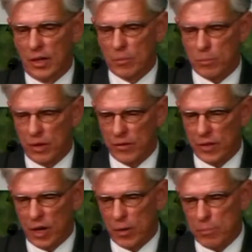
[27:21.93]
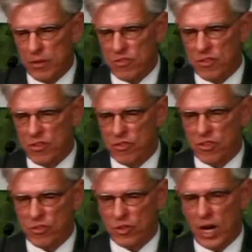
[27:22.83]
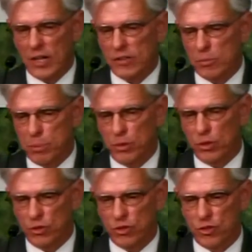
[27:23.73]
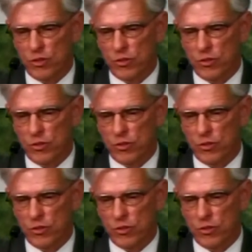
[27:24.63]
Brethren, our business is not to push.